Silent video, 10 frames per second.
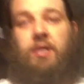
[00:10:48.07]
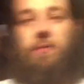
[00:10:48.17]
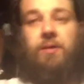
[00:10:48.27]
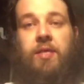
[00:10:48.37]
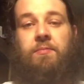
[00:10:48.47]

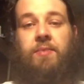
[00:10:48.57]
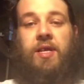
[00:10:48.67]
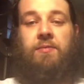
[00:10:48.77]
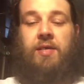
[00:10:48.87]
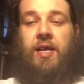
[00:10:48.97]
And when something
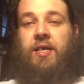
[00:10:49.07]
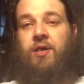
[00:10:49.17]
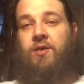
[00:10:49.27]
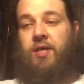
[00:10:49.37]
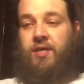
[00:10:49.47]
becomes a
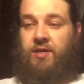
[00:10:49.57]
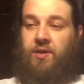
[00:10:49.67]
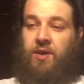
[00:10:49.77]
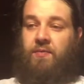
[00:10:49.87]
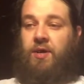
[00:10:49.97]
catch-all, it gets
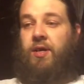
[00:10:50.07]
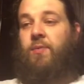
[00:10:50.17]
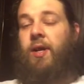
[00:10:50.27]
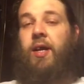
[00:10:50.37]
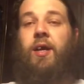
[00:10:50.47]
dirty really
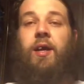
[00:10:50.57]
quick.